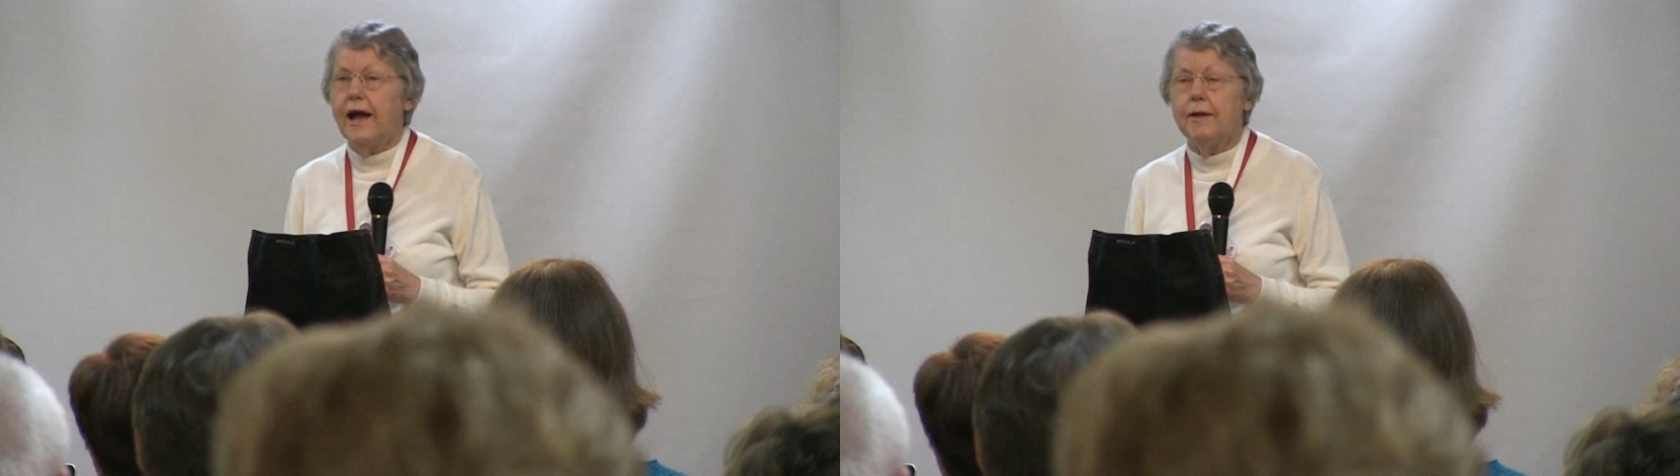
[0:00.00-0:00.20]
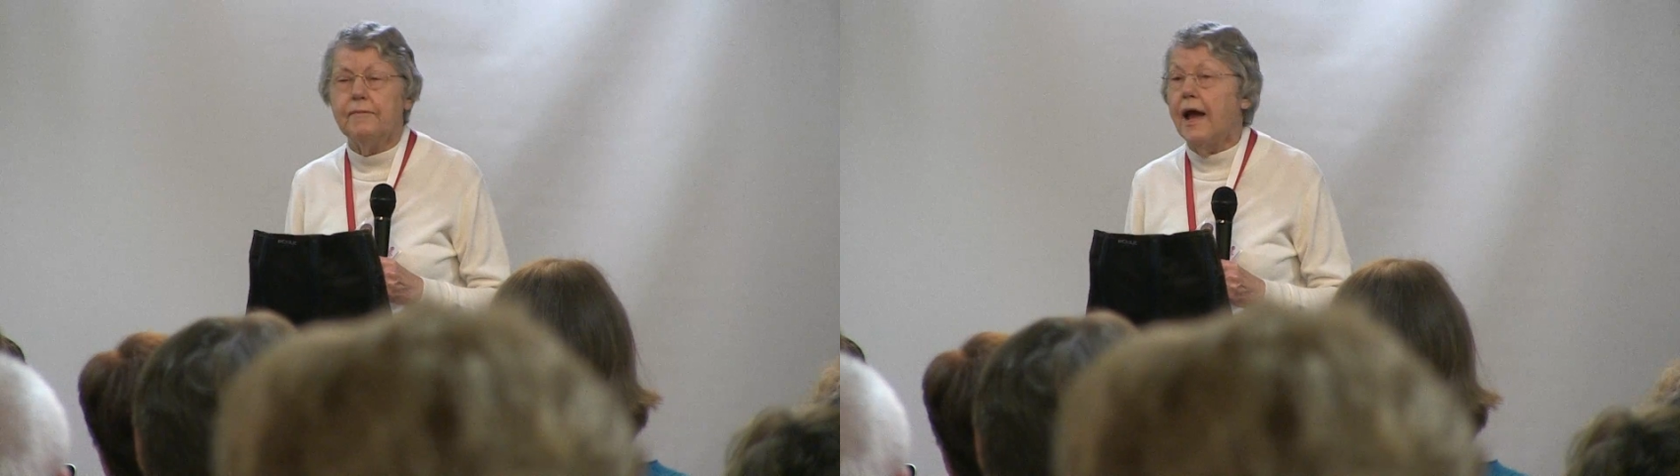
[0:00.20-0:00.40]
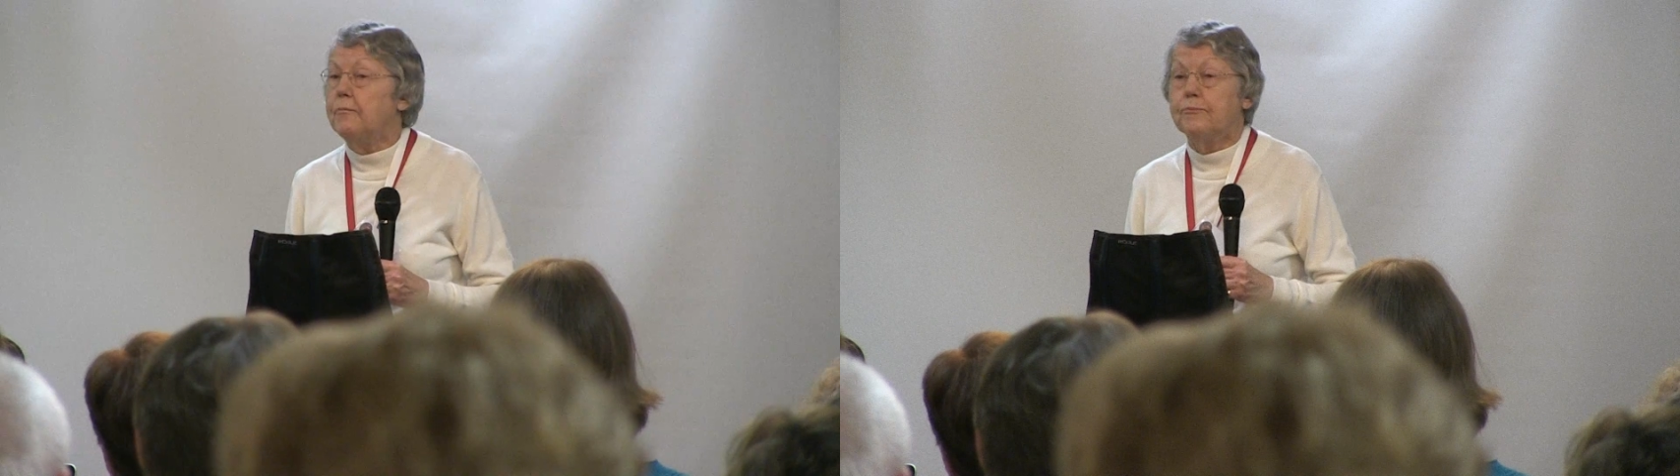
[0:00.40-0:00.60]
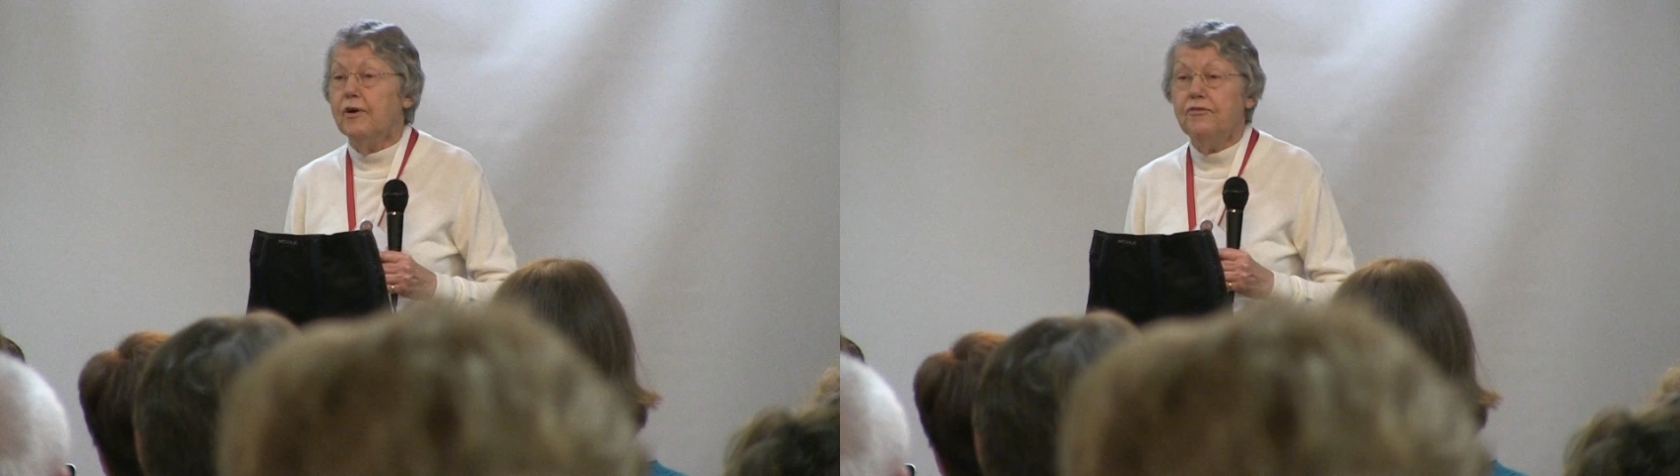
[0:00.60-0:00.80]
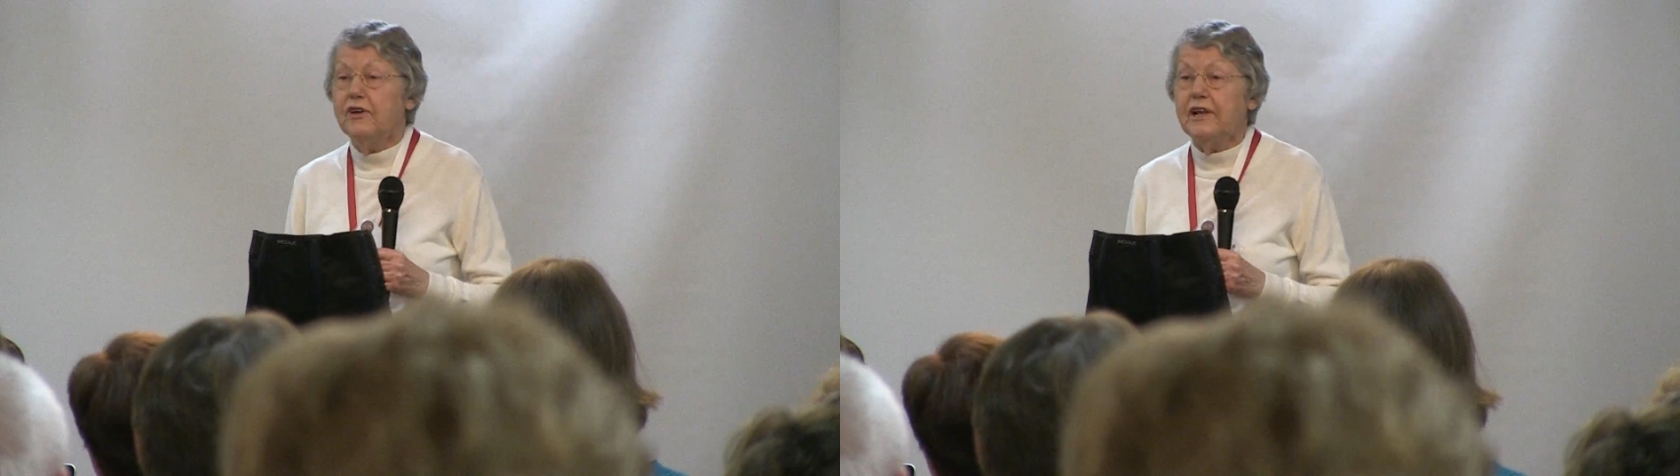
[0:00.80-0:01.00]
I'm, I'm
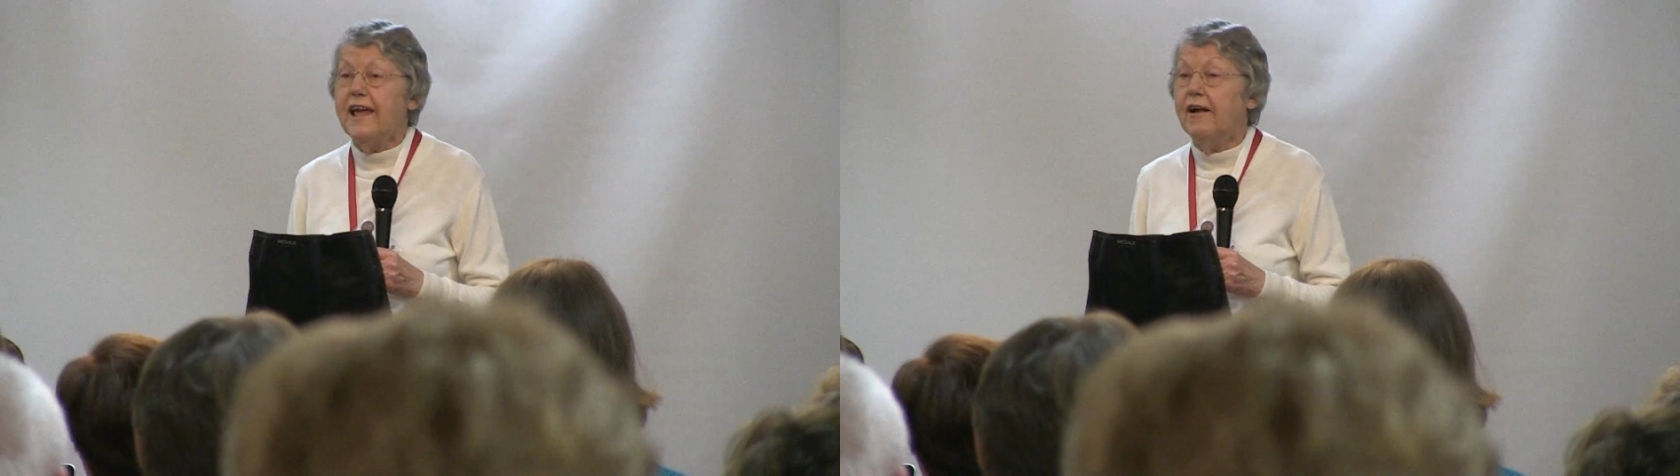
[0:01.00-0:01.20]
perfectly